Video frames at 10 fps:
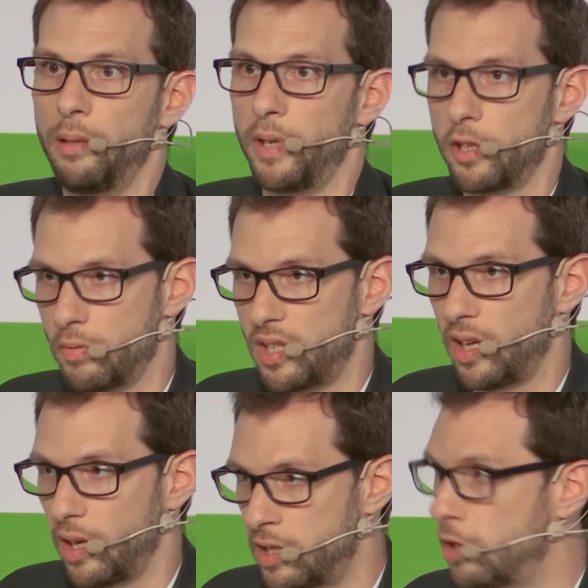because we
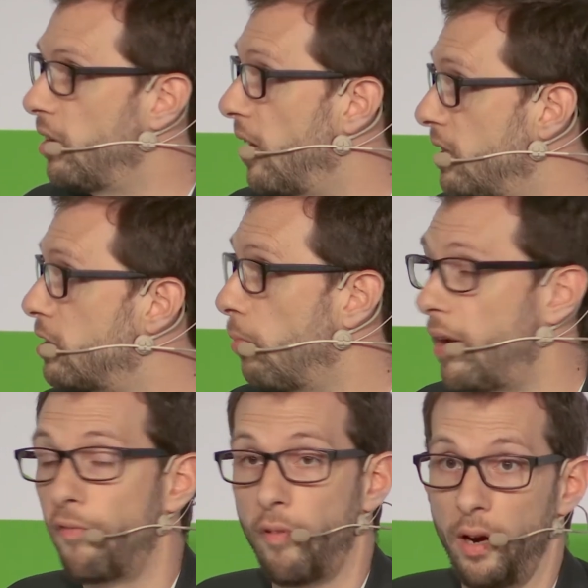think it's good and it's a
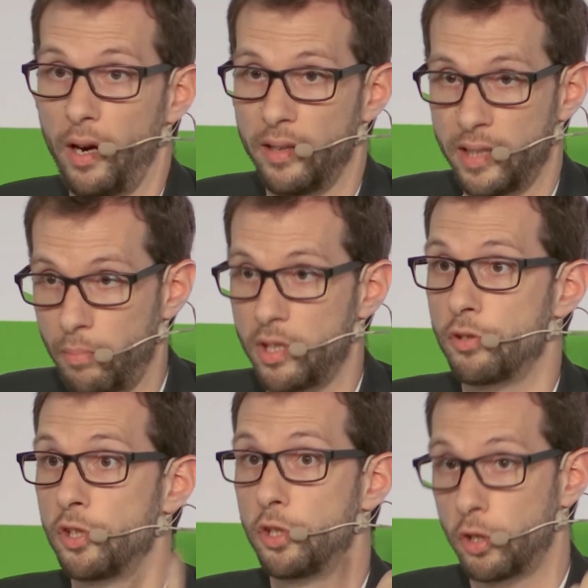way for the
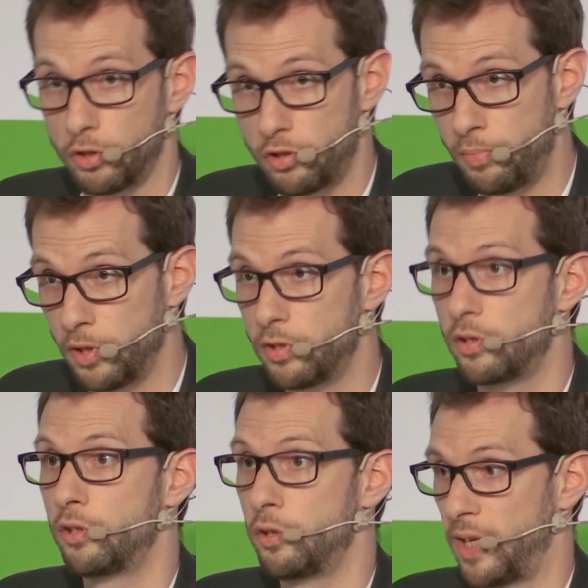administration to
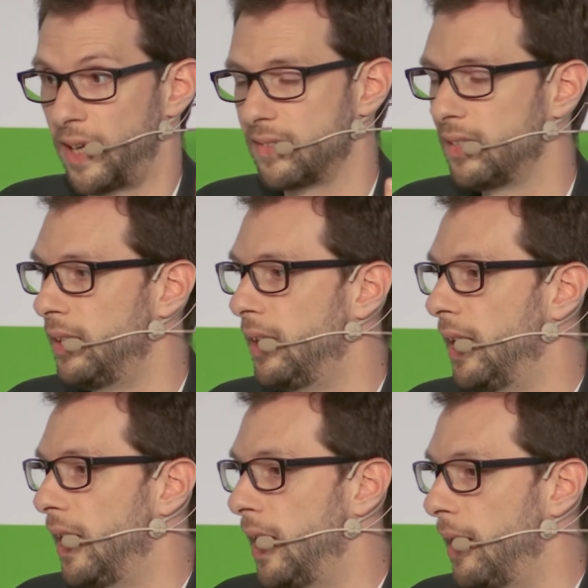contribute to that.
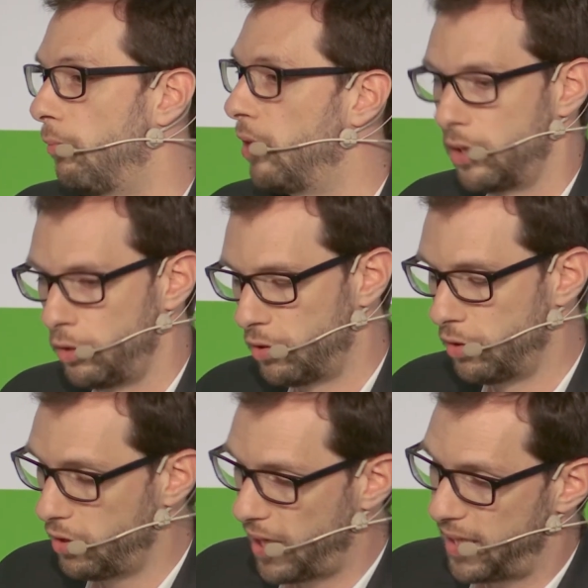You
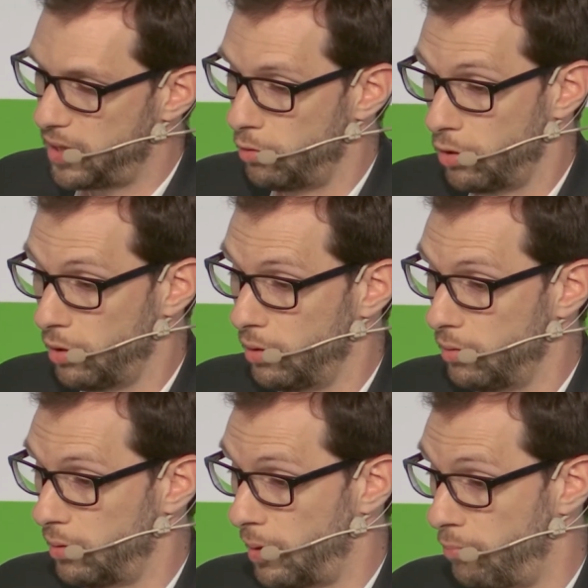can do that. You
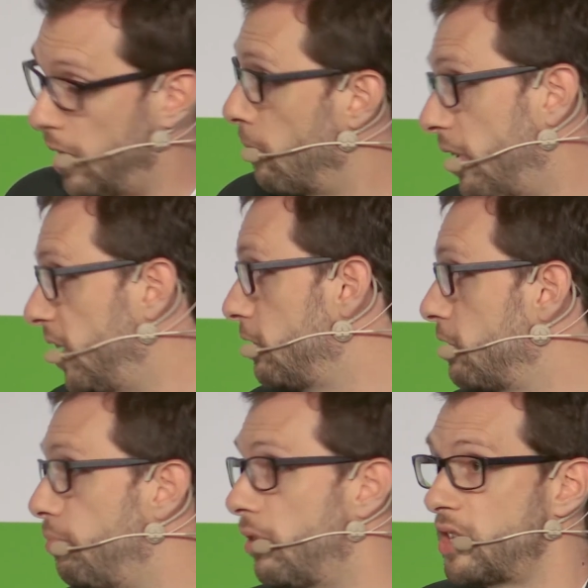can bring money
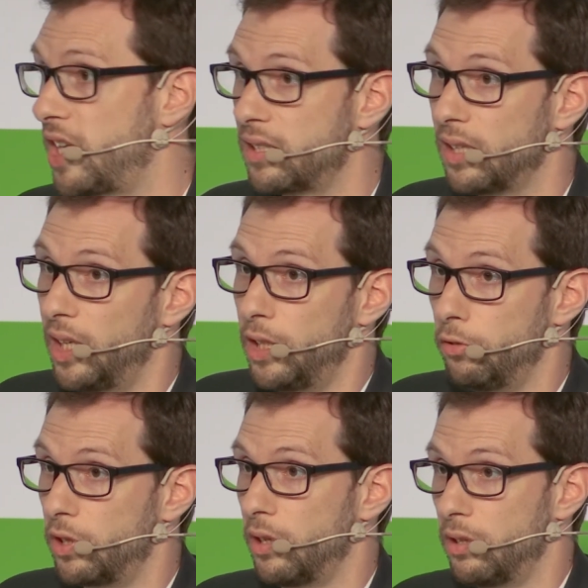to the project.
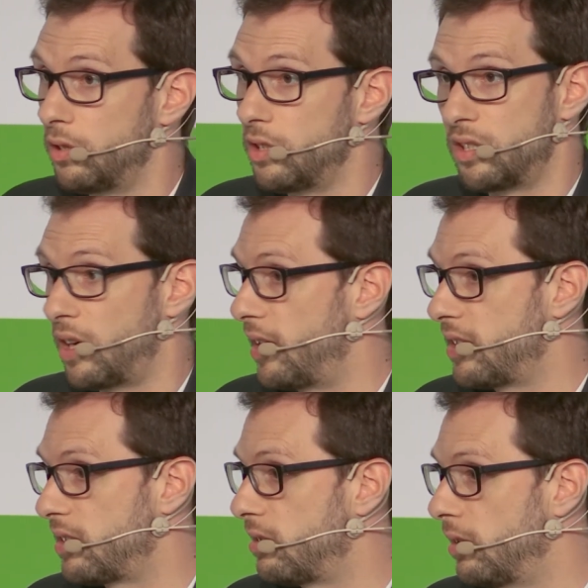You can start